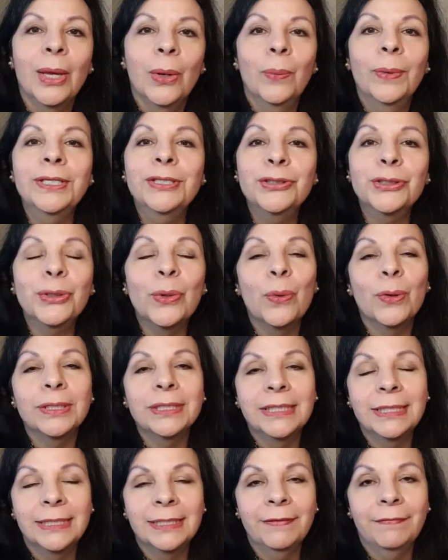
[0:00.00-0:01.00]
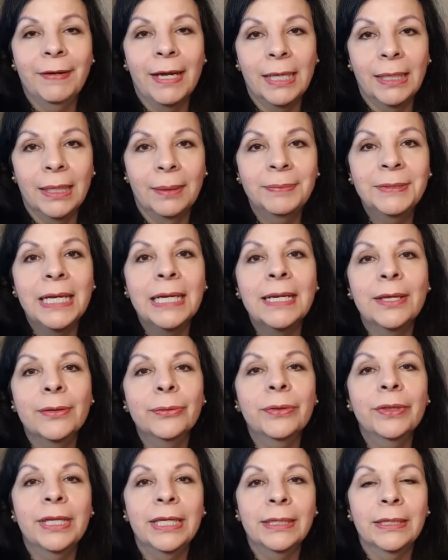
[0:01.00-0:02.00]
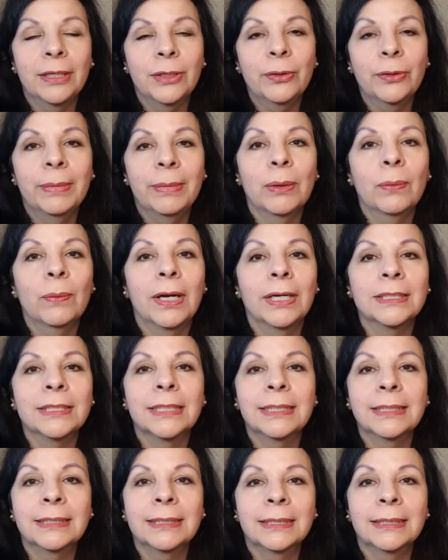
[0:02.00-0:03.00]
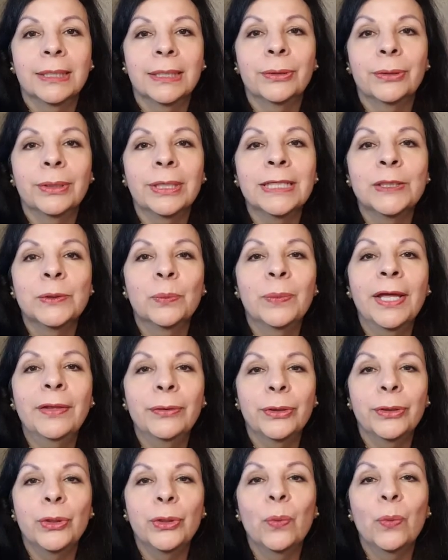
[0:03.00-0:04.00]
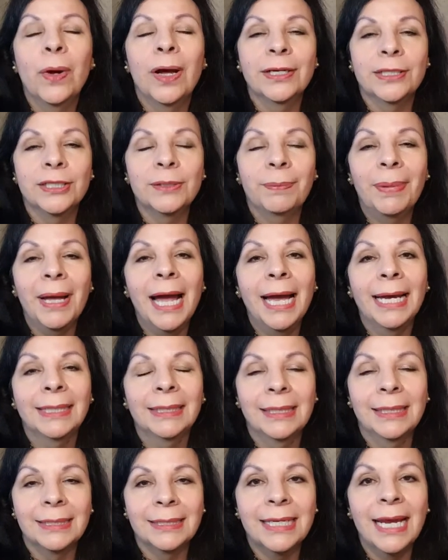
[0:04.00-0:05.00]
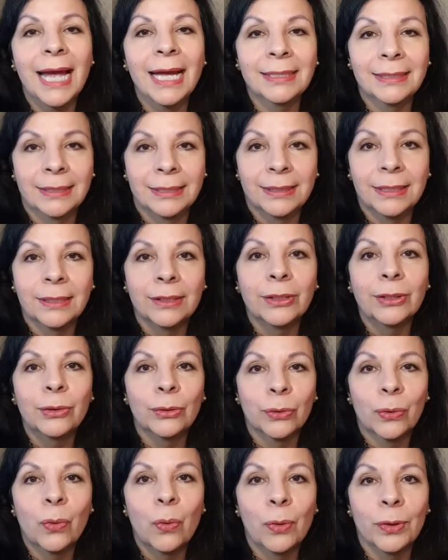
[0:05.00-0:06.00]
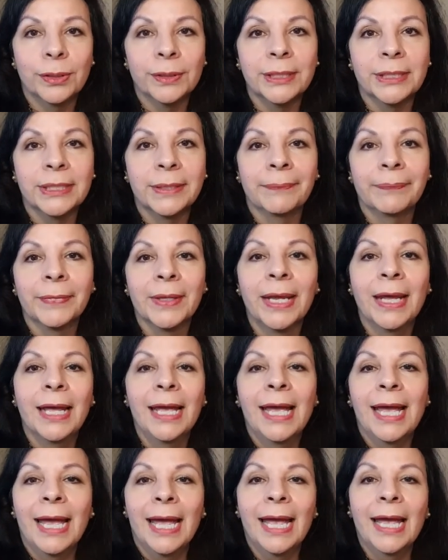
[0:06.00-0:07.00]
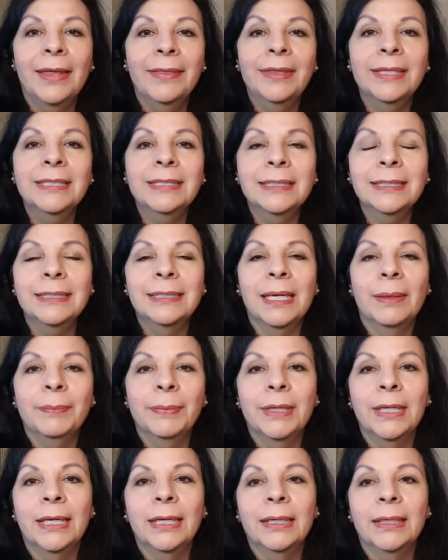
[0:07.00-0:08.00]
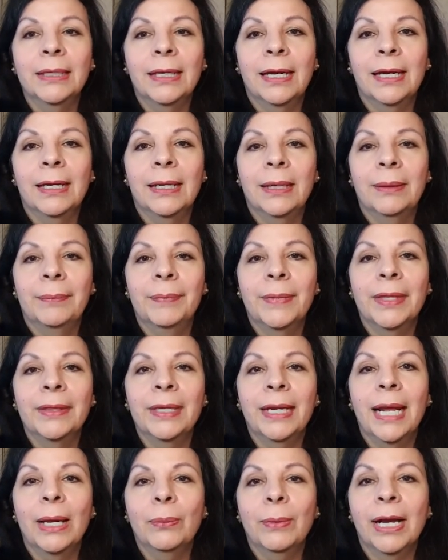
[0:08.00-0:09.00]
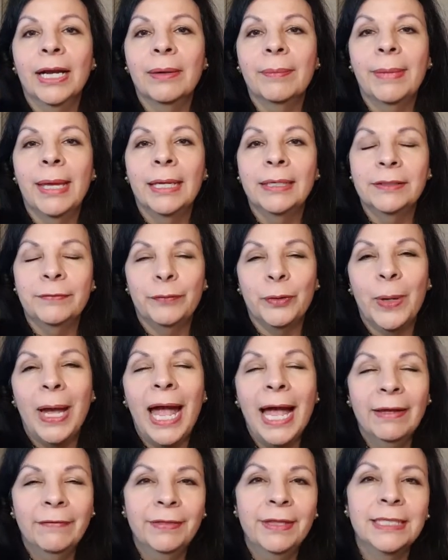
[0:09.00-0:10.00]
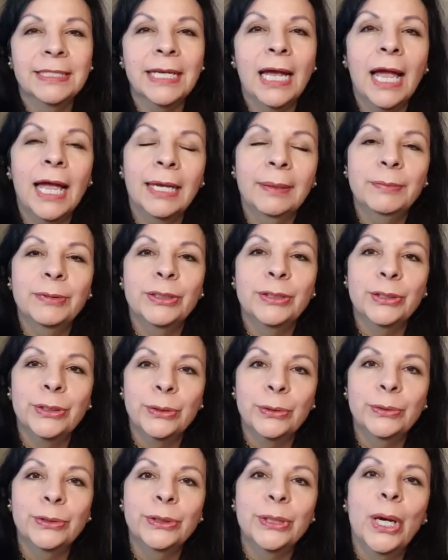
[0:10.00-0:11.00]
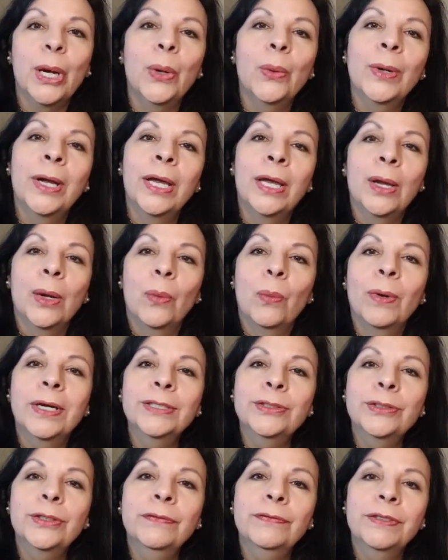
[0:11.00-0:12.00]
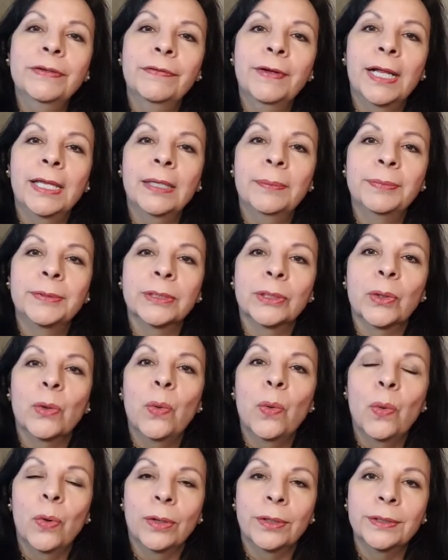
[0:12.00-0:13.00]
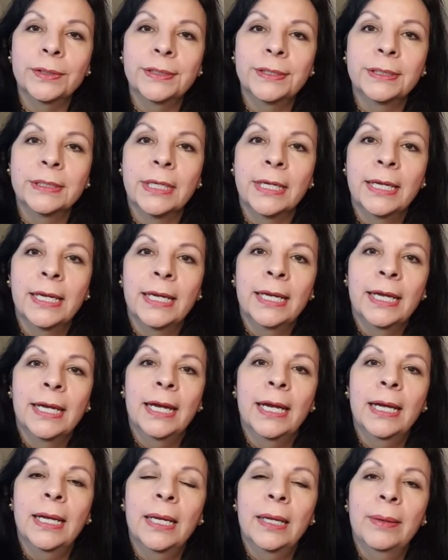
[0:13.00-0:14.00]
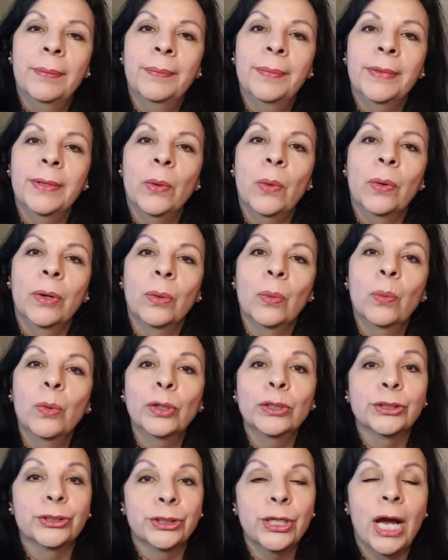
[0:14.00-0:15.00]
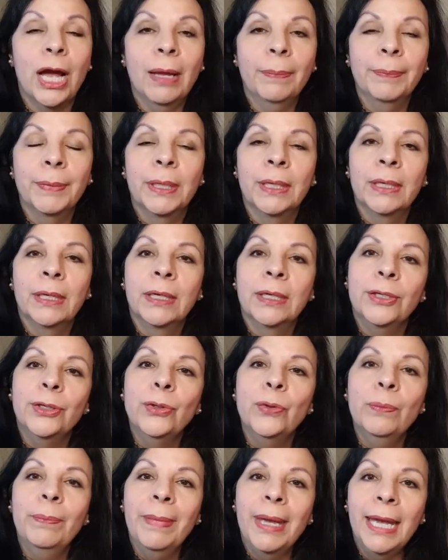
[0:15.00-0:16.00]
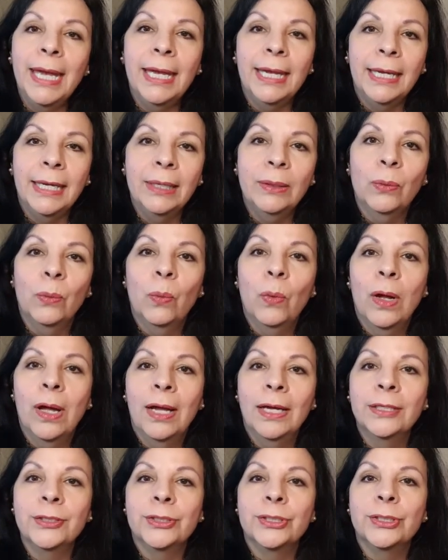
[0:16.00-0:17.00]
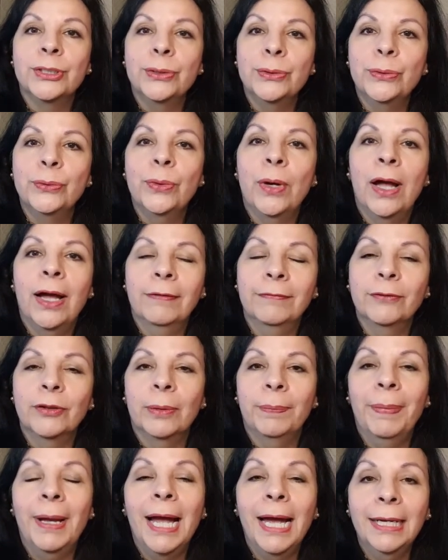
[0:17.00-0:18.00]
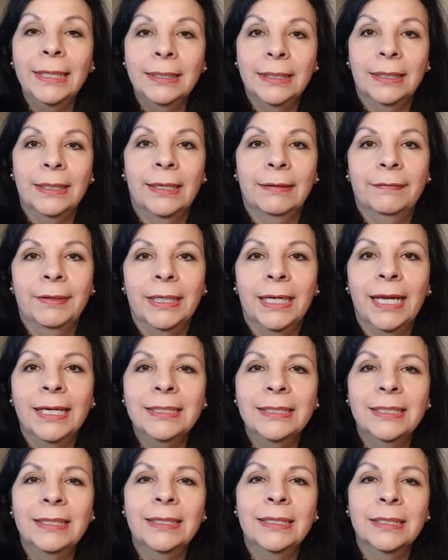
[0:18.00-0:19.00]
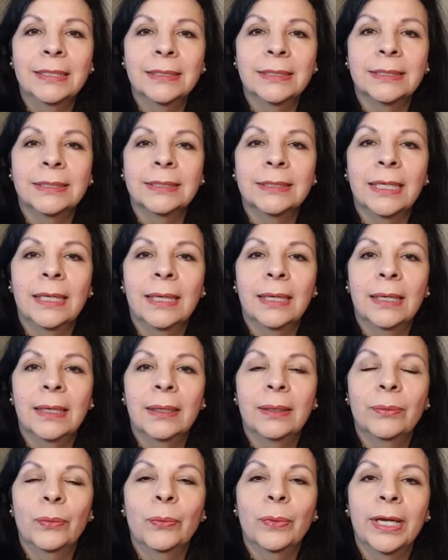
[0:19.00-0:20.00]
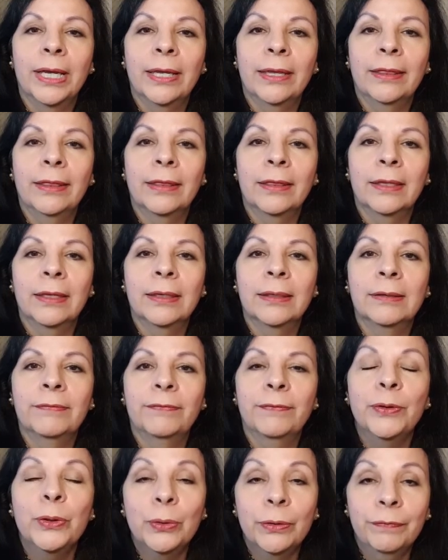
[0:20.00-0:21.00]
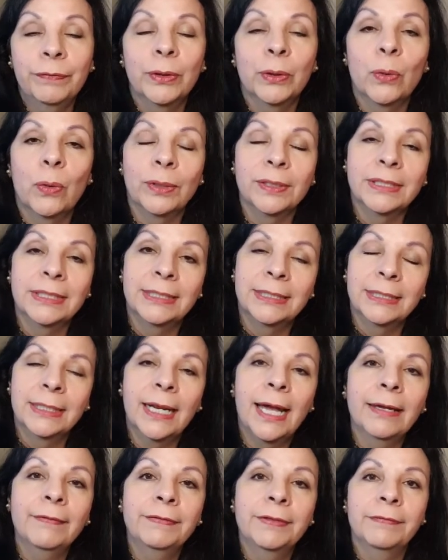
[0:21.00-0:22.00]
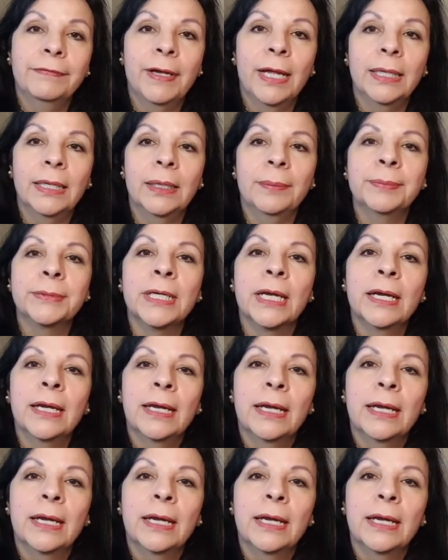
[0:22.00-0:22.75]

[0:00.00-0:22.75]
Once your course is developed, another thing that you may want to consider is whether you want to pilot test your course. And this is something that I recommend if you have the time to do so. Once you've developed a course or a workshop, you may want to offer a pilot of it. I did this with a few of the courses that I've developed.